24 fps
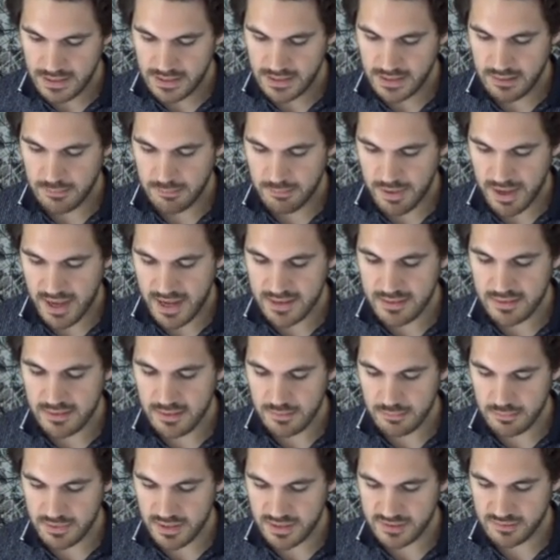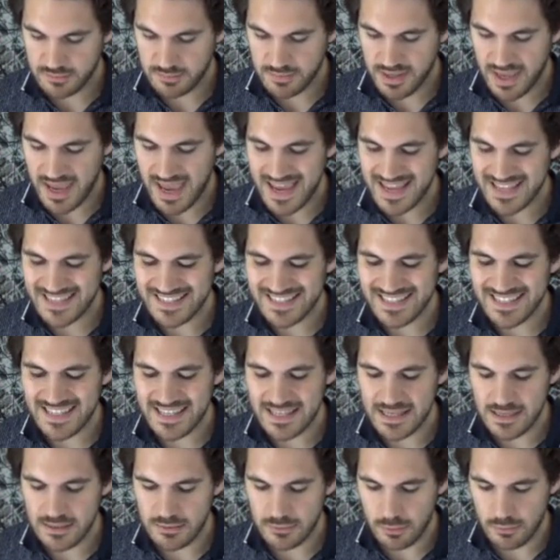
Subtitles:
Combine them, that's going to be 18